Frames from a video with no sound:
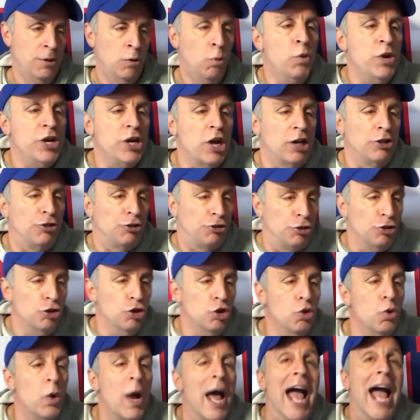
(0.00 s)
We are
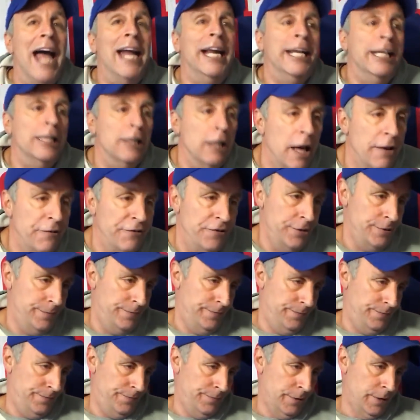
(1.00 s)

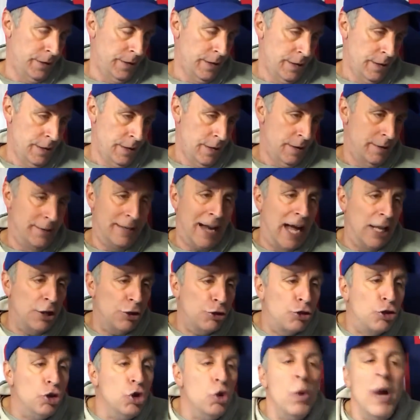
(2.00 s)
2-11,
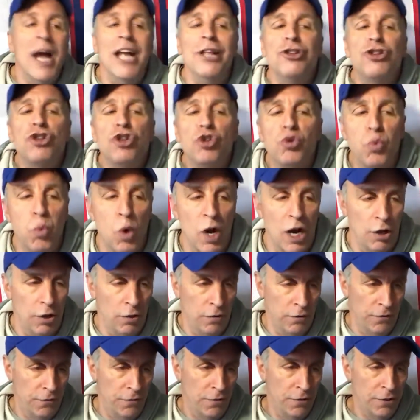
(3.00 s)
not
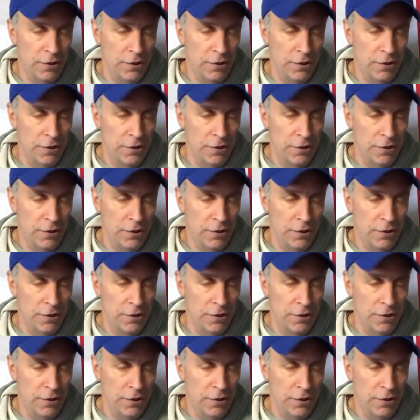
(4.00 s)
2-12.